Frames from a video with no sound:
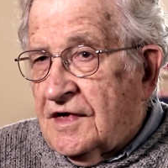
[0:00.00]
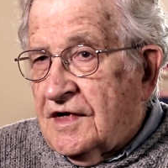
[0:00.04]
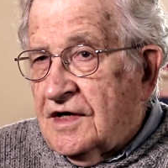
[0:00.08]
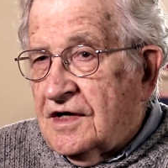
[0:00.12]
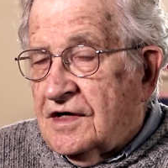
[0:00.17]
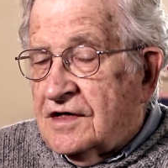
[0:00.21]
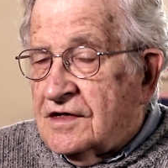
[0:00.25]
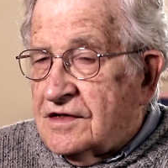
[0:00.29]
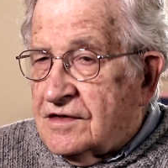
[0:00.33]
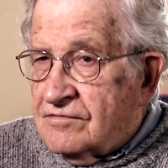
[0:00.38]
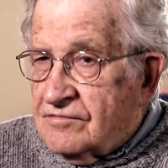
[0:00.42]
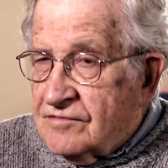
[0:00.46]

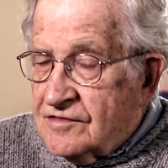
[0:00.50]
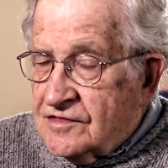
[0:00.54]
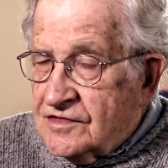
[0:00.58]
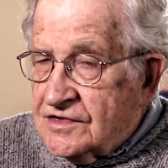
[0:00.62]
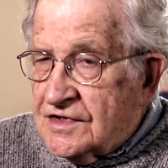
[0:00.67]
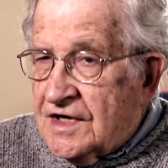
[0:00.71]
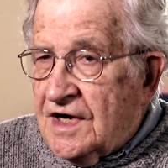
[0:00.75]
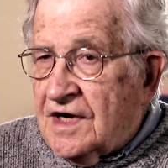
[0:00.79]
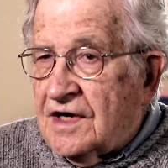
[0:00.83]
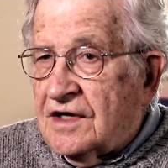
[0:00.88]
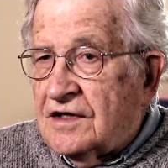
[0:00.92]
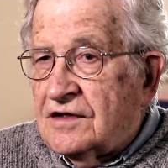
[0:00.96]
in
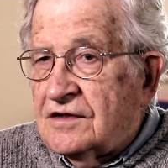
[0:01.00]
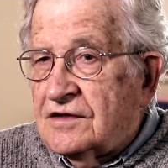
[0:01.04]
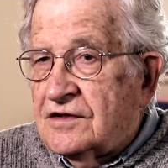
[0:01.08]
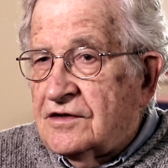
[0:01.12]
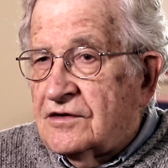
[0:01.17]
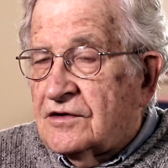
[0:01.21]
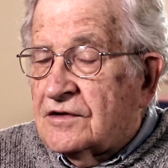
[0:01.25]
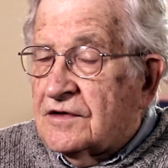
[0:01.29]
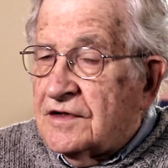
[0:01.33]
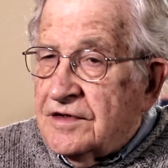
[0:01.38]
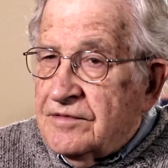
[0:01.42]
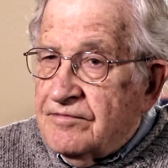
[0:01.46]
sound
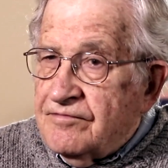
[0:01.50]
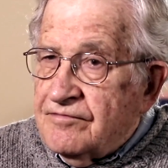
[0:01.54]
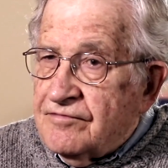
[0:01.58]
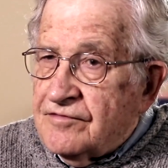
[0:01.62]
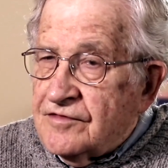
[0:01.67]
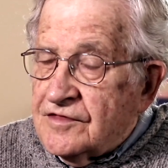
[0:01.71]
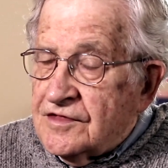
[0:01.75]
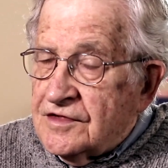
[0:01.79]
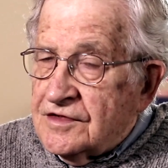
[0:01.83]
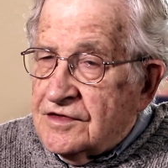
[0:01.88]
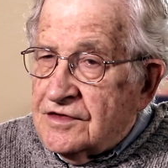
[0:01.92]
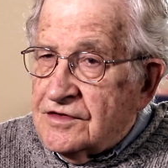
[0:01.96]
or in
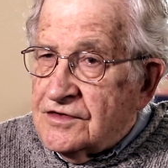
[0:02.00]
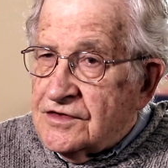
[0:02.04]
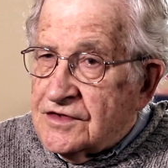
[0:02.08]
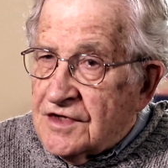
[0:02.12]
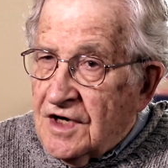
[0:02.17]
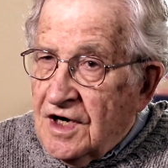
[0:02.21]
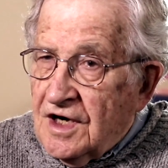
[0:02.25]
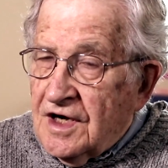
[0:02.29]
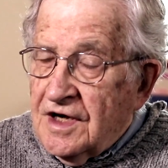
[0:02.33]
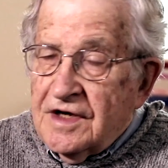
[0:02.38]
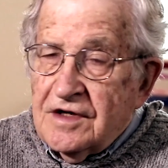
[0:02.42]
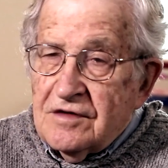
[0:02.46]

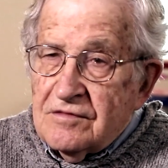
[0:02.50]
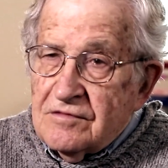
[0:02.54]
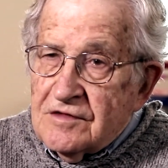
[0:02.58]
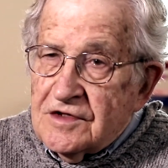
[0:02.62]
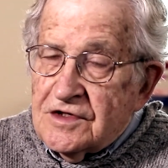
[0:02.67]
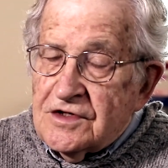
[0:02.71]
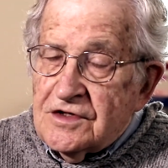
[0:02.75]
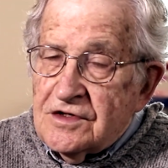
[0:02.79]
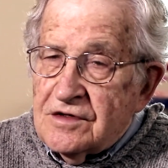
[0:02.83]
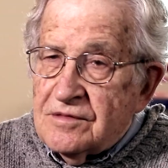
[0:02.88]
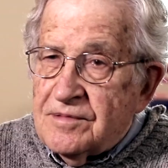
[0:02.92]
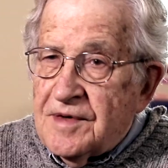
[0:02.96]
sign,
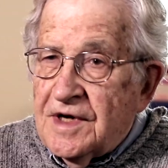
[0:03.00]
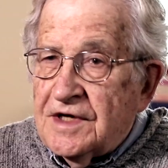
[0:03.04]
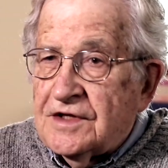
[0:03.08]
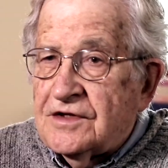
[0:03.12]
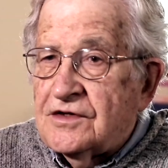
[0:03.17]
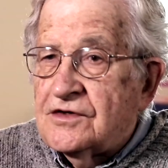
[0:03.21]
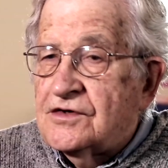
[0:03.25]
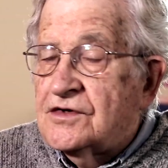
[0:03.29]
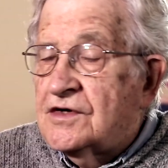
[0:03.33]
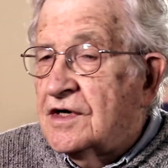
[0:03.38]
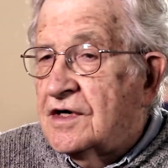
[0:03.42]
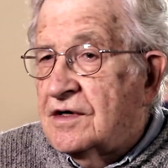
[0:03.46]
which is about
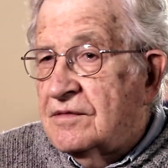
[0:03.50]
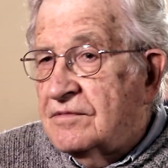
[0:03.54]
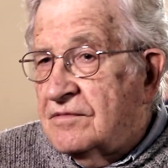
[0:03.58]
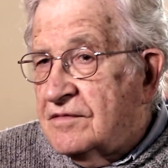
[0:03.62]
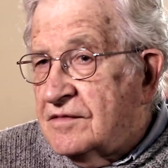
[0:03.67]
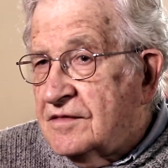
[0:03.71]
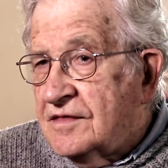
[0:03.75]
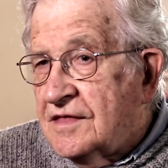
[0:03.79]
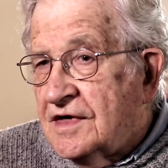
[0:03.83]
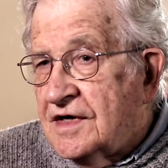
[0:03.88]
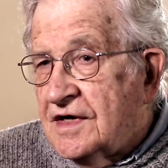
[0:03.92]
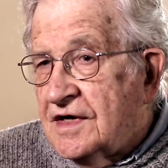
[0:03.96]
the same.